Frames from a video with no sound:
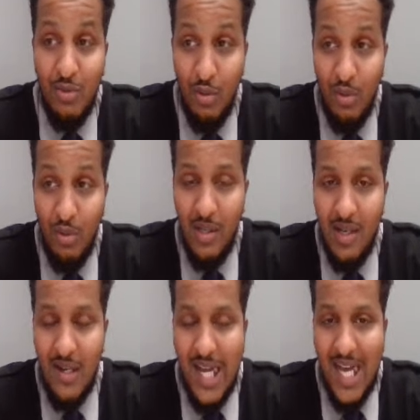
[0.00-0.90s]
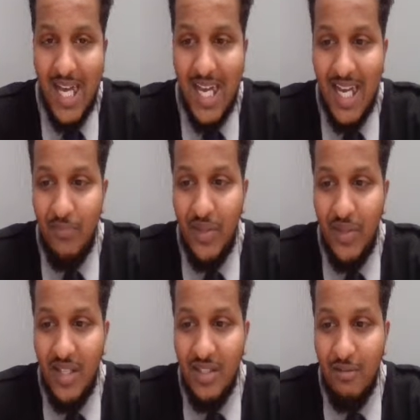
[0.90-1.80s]
do
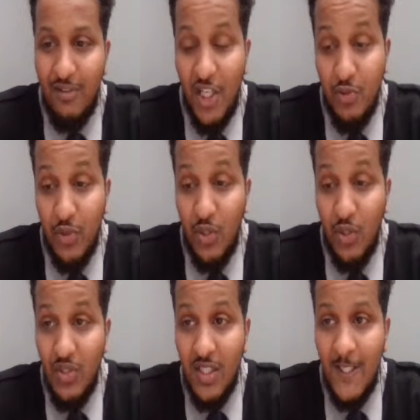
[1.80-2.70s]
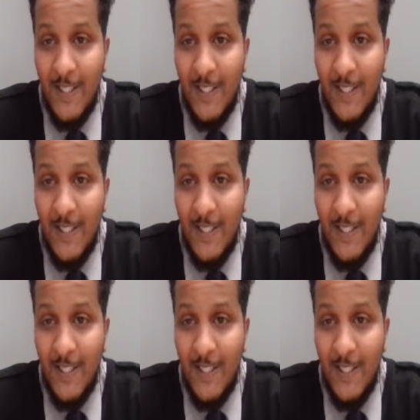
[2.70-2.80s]
as a Facebook user,